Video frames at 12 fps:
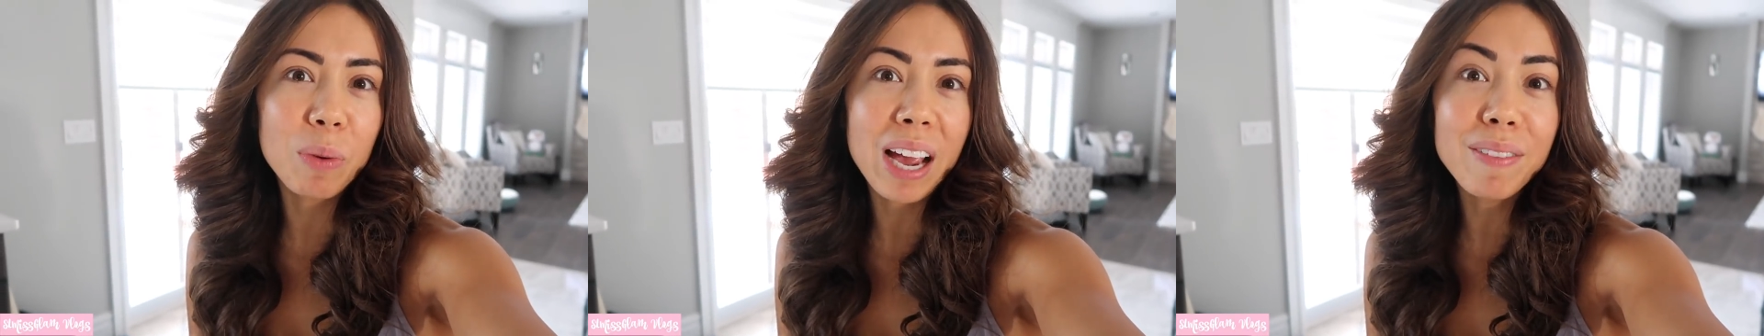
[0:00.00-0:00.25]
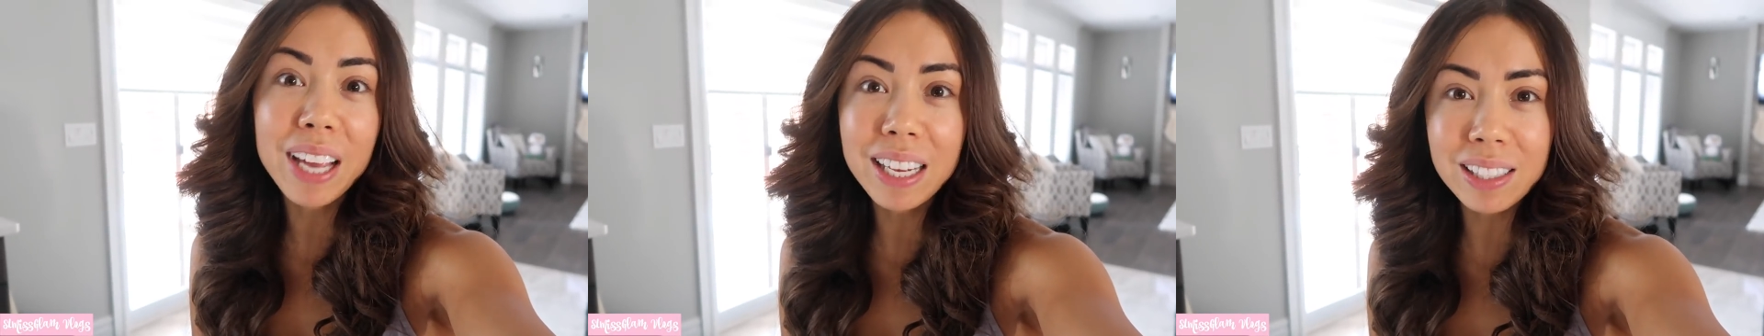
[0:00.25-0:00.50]
we
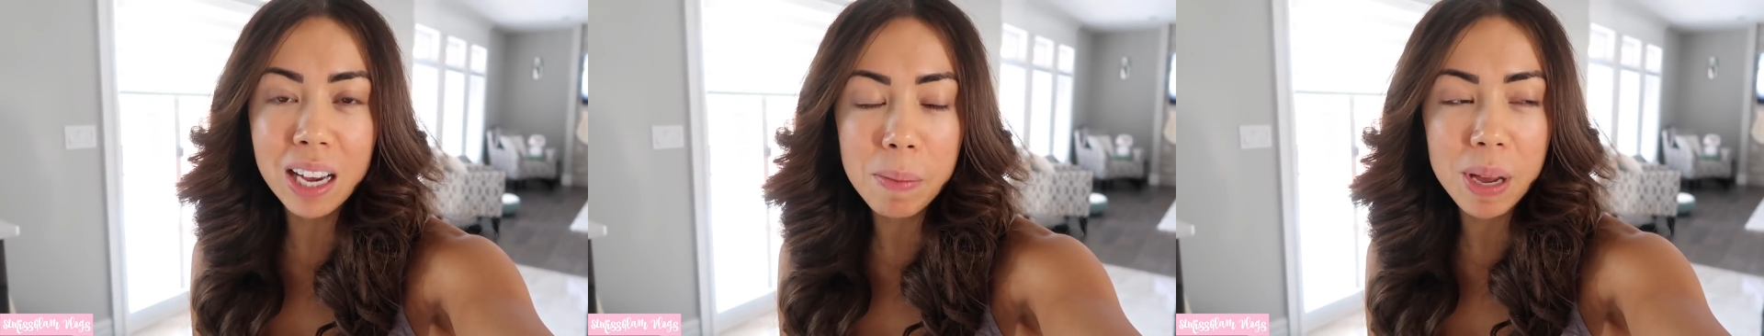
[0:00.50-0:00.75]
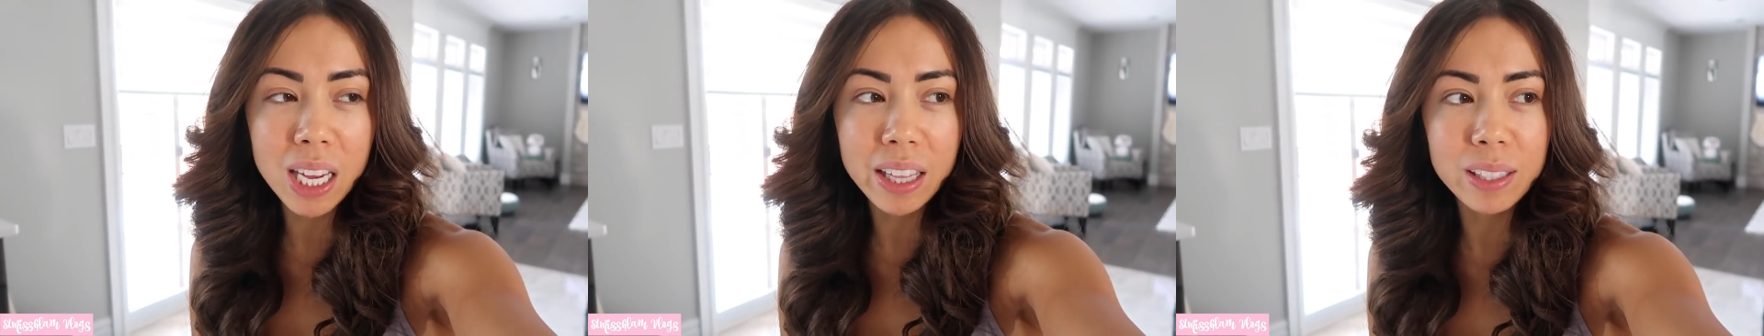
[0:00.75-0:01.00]
have guests
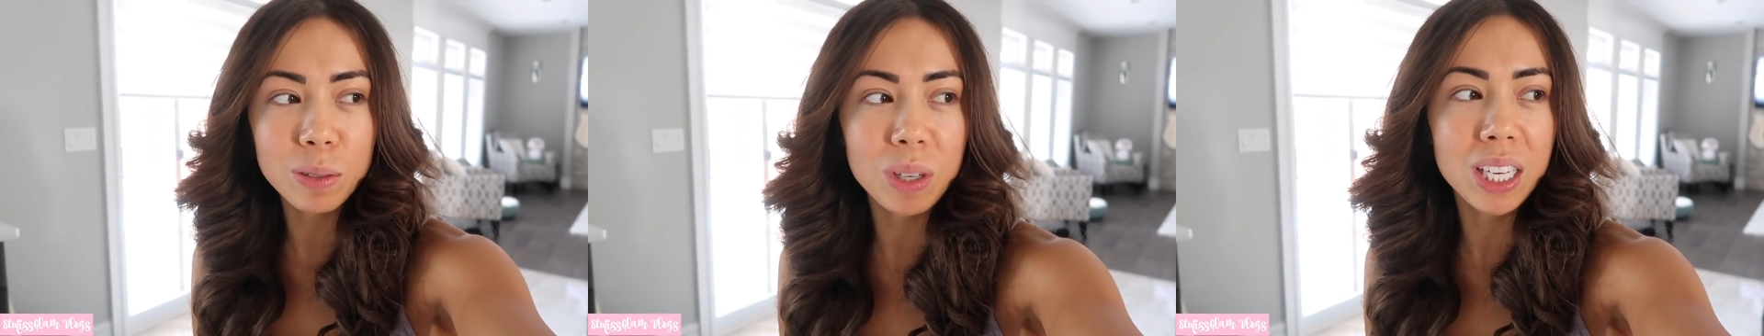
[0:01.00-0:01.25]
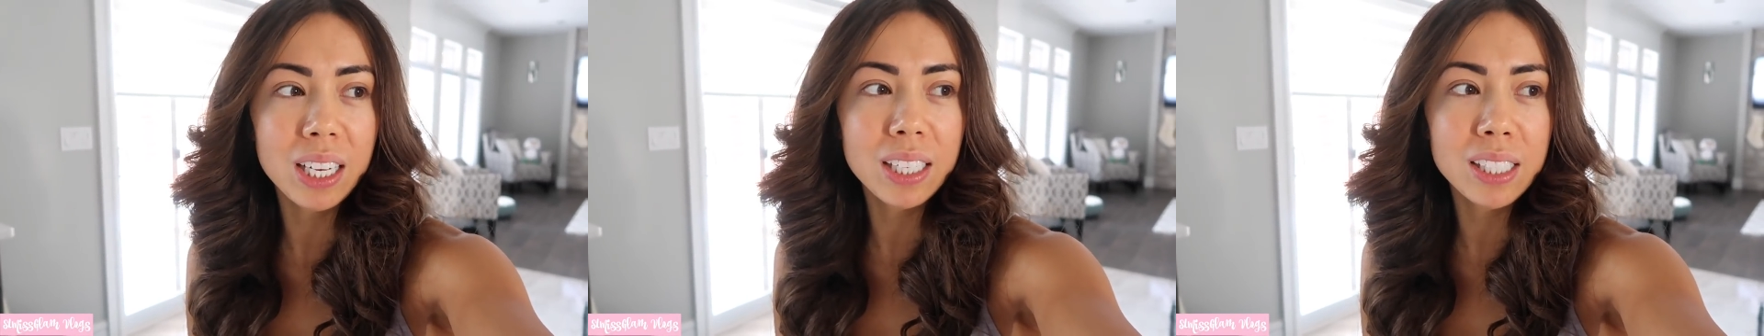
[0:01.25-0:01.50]
coming this
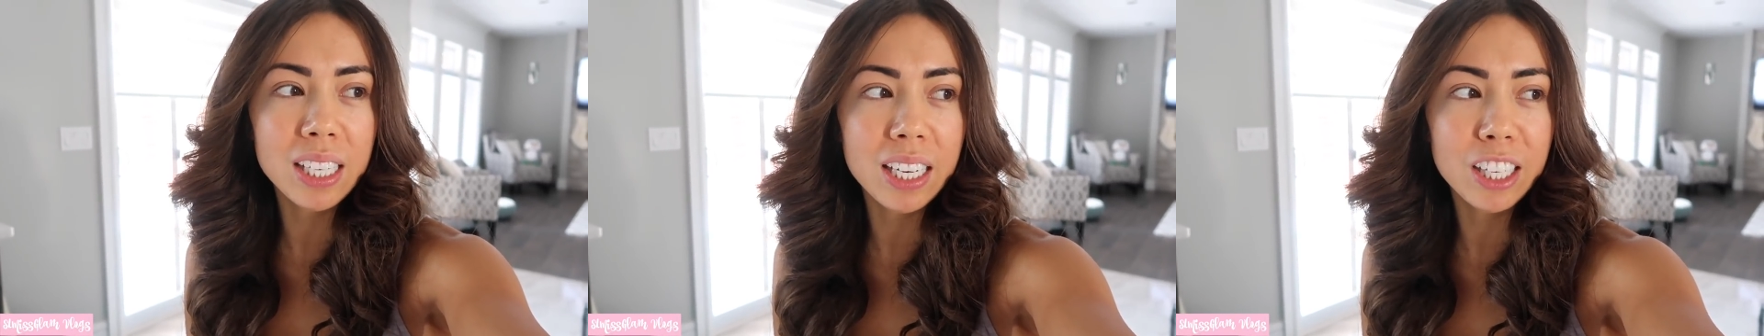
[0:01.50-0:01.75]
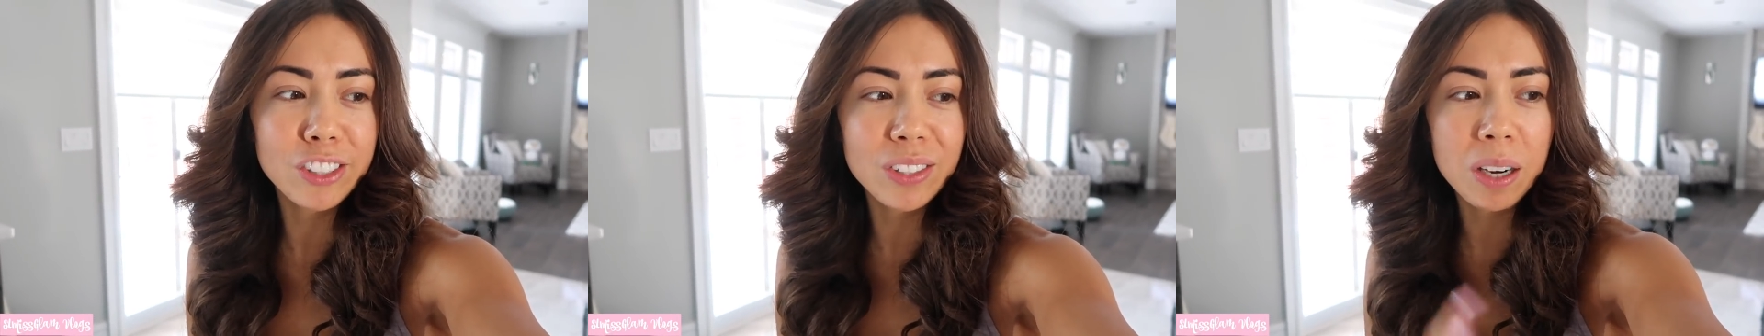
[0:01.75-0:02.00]
weekend
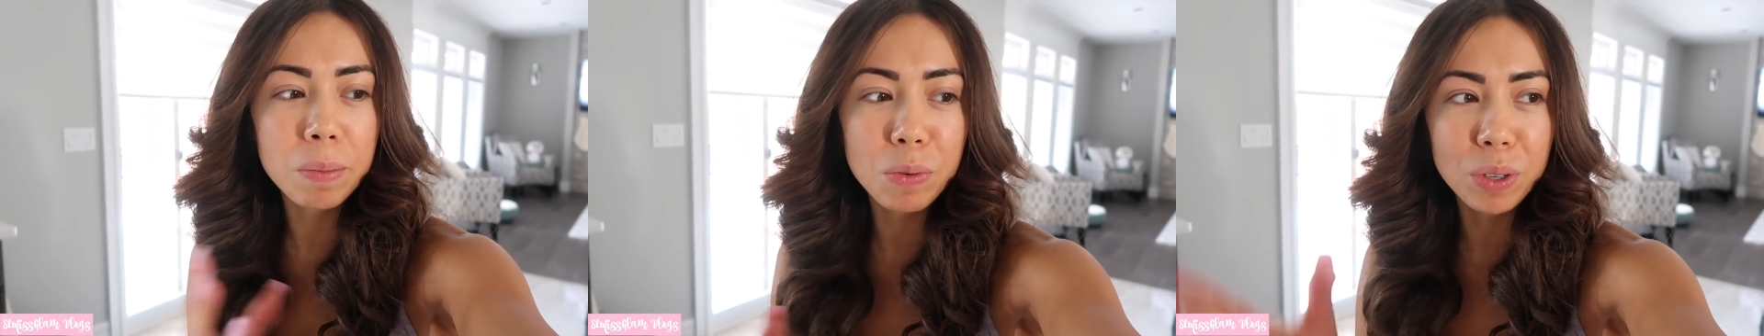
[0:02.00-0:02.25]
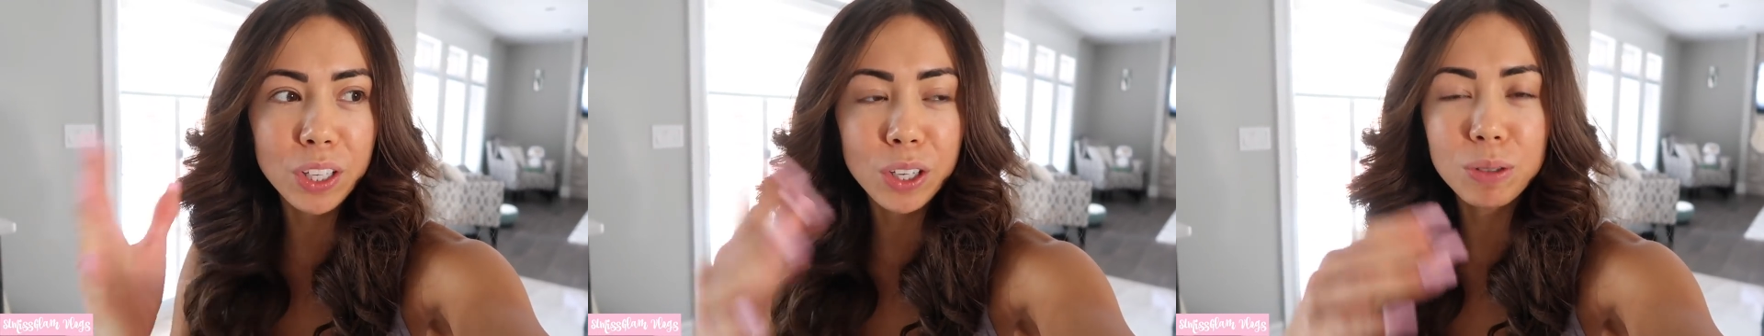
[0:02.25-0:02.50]
and I just thought it'd be
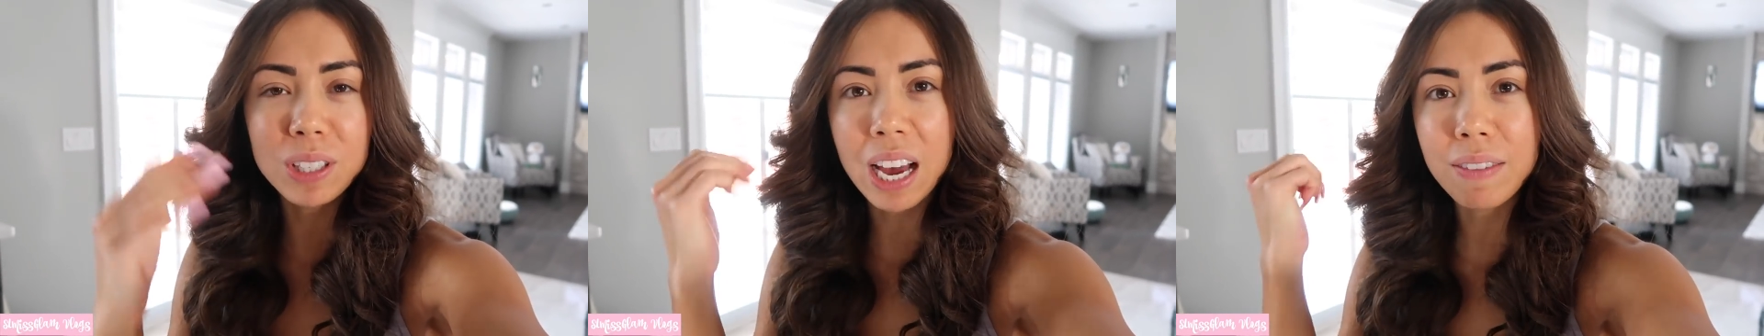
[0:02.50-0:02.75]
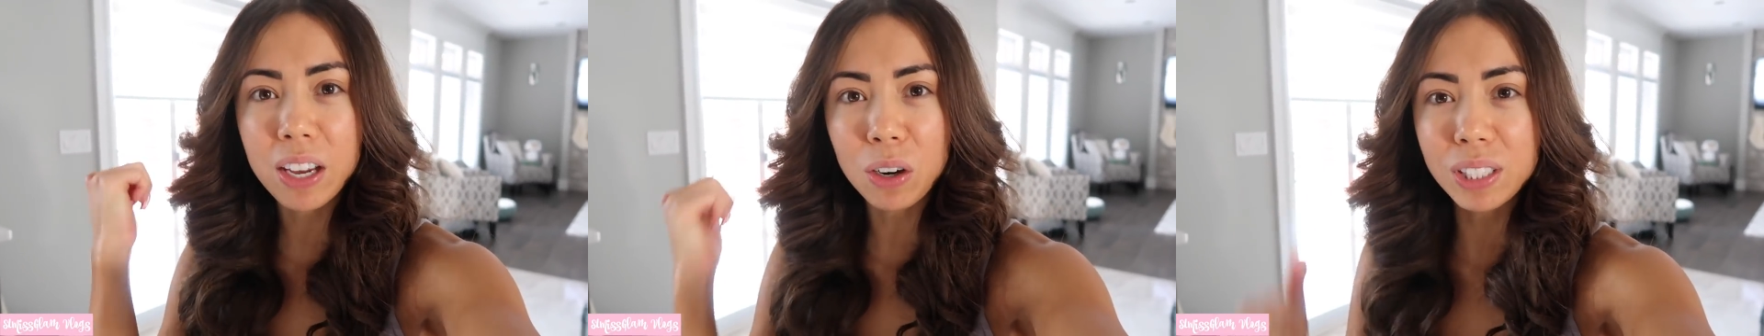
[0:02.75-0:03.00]
really cute to
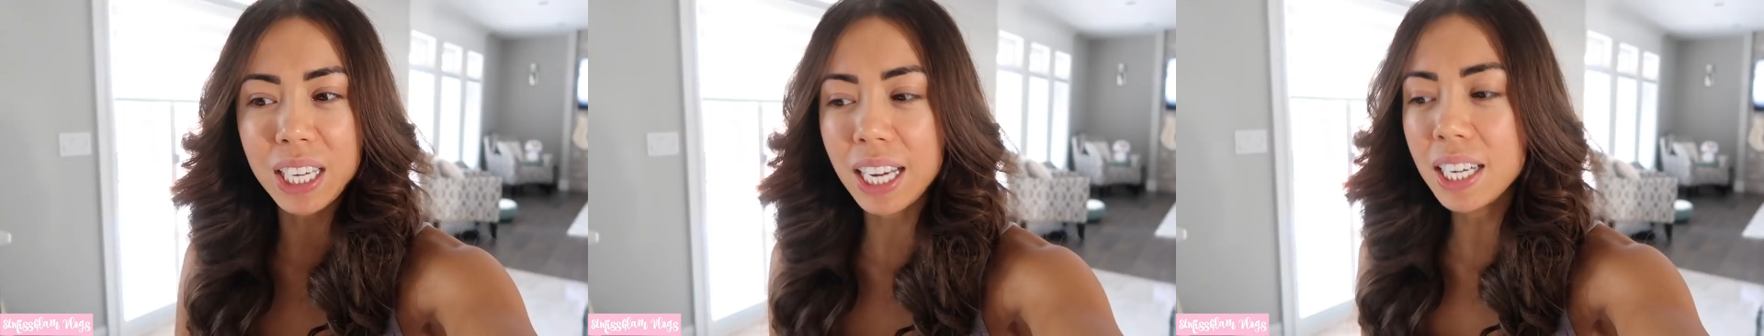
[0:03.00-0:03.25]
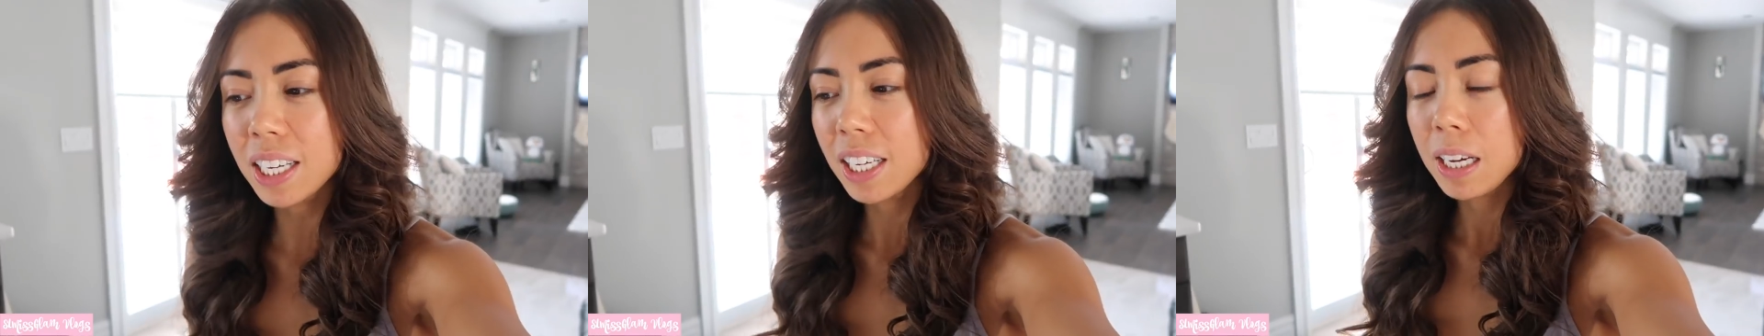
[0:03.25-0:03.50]
have that all
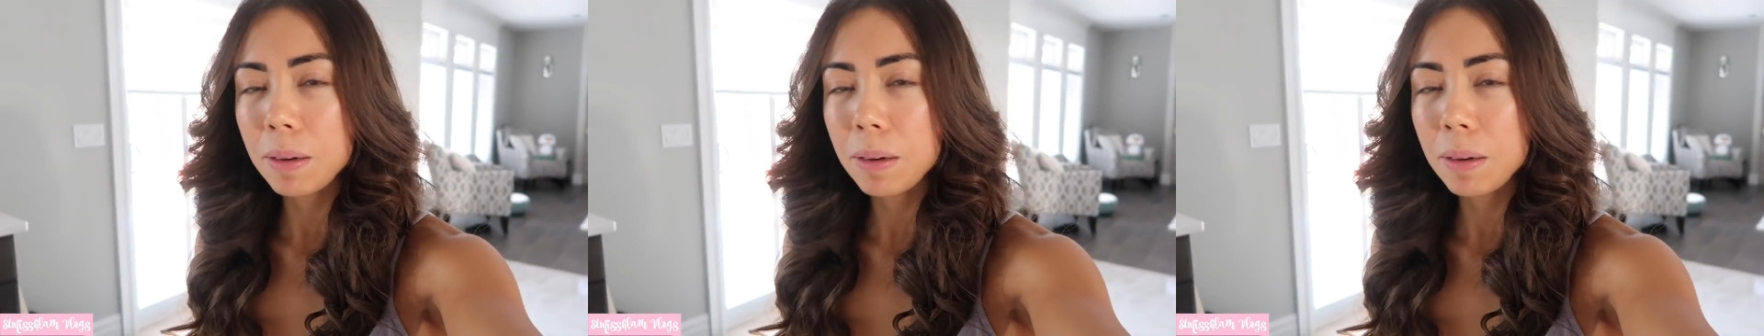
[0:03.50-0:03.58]
done.